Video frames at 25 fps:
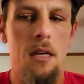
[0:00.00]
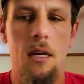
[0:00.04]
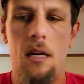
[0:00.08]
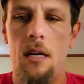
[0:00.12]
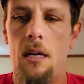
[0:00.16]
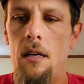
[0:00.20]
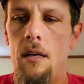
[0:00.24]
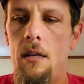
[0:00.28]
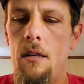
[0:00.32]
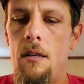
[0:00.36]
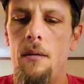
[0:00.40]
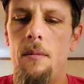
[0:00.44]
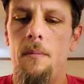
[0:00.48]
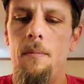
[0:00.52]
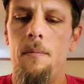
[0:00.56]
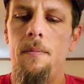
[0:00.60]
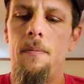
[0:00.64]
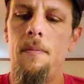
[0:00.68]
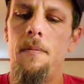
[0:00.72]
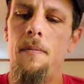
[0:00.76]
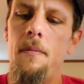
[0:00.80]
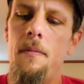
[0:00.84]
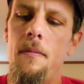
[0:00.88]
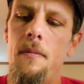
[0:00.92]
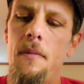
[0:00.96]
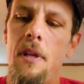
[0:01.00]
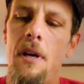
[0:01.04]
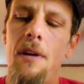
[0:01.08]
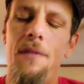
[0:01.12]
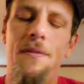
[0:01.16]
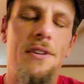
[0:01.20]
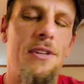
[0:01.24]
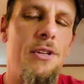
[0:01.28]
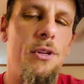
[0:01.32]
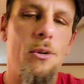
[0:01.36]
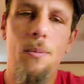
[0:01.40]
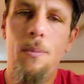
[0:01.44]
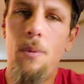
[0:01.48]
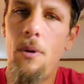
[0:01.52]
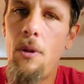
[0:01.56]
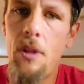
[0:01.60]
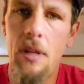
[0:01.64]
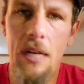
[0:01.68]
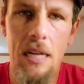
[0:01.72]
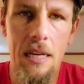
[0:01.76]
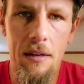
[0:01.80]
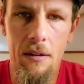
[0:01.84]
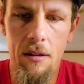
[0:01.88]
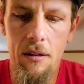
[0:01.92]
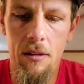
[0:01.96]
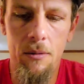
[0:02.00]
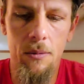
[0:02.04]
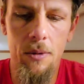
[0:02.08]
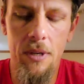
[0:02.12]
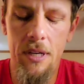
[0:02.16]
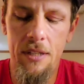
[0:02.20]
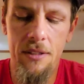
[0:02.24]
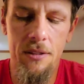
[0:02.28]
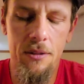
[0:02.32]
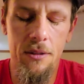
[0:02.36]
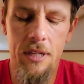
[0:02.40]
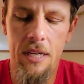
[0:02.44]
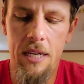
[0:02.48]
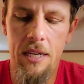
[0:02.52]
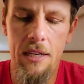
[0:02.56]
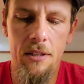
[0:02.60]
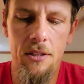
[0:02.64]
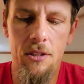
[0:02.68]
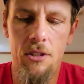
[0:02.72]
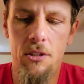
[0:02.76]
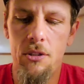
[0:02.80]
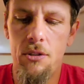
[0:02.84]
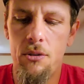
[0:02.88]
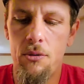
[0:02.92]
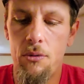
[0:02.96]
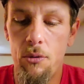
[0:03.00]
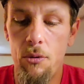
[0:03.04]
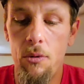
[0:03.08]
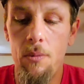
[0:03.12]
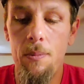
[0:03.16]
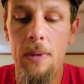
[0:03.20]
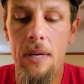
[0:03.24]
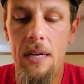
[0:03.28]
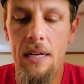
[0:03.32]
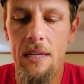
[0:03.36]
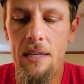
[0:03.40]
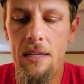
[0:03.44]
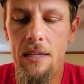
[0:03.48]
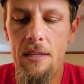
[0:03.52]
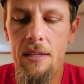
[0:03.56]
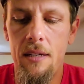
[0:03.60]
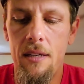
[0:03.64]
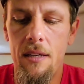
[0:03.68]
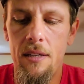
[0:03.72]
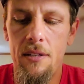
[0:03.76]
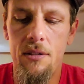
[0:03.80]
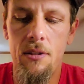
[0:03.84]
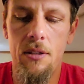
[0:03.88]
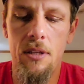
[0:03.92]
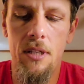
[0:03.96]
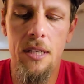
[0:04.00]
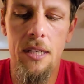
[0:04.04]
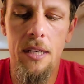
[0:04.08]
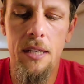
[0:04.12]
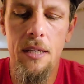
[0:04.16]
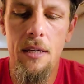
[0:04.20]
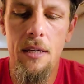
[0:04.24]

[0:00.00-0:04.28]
Now if you do pull it out all the way, it's okay, just screw it back in nicely.